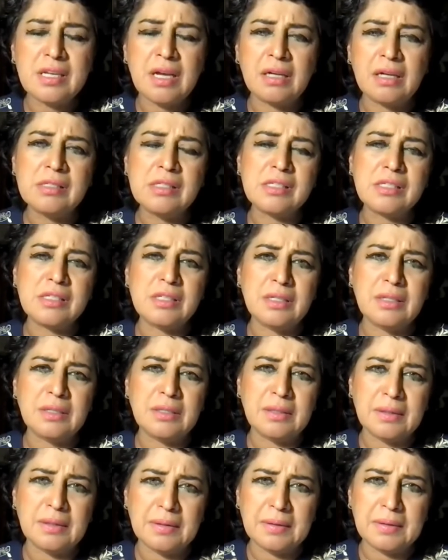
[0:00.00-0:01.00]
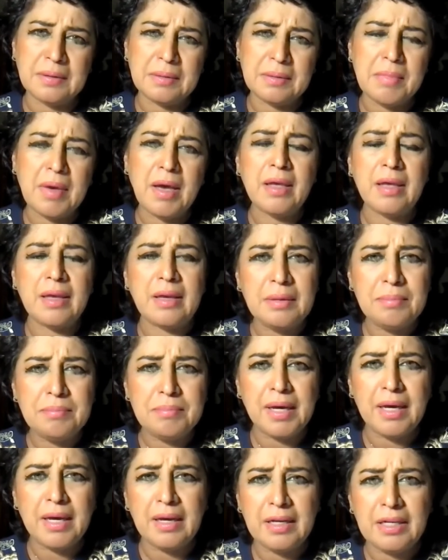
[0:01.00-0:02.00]
answer, Maya,
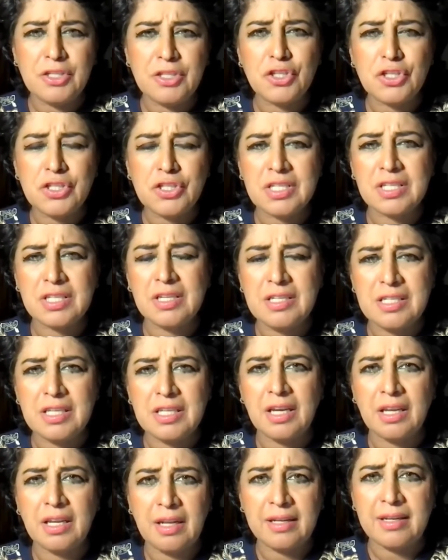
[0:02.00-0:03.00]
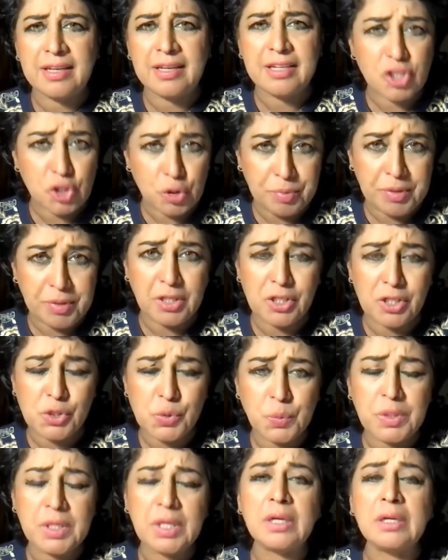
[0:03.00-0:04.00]
by just citing an anecdote because
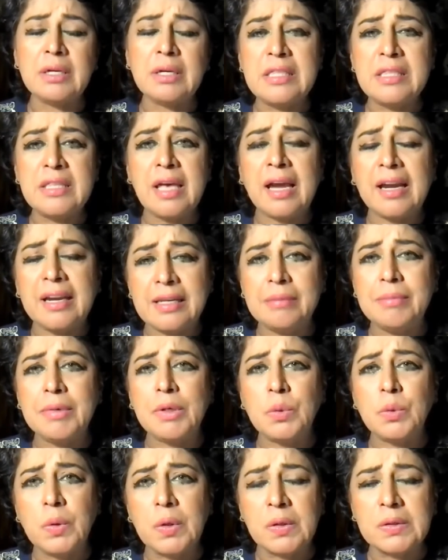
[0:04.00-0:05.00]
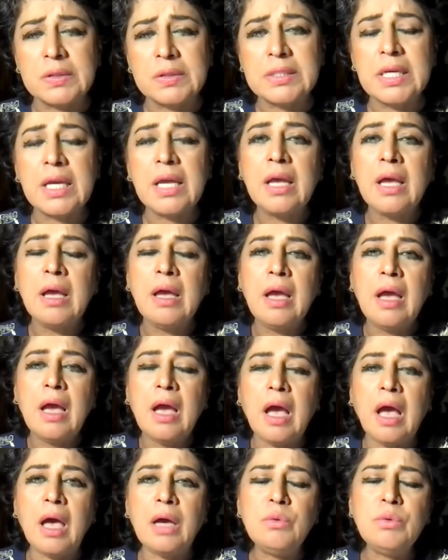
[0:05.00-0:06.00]
we are in the academic world.
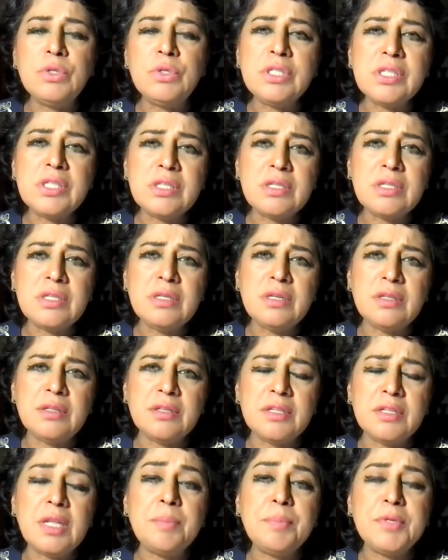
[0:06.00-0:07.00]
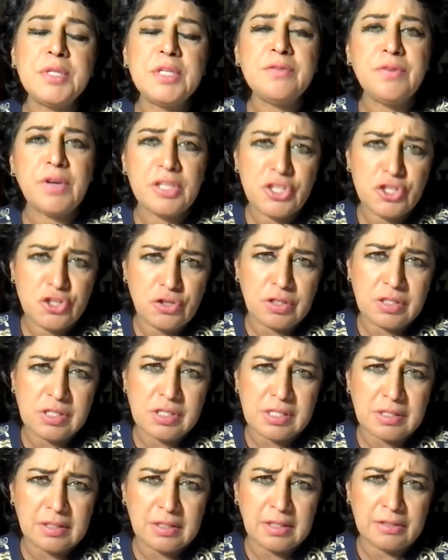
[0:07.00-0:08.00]
I was the deputy vice
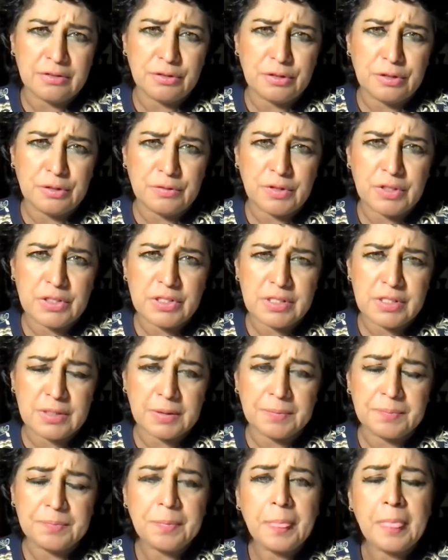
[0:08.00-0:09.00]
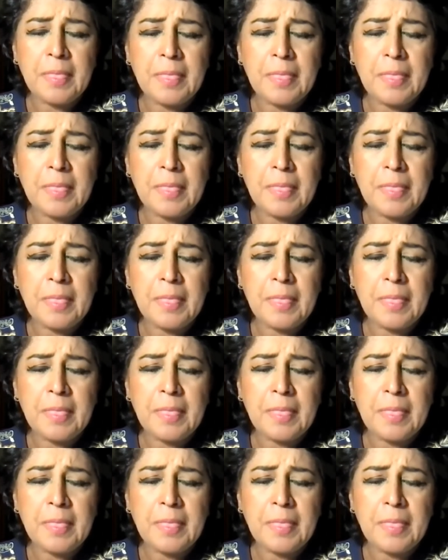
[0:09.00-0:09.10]
chancellor at the university.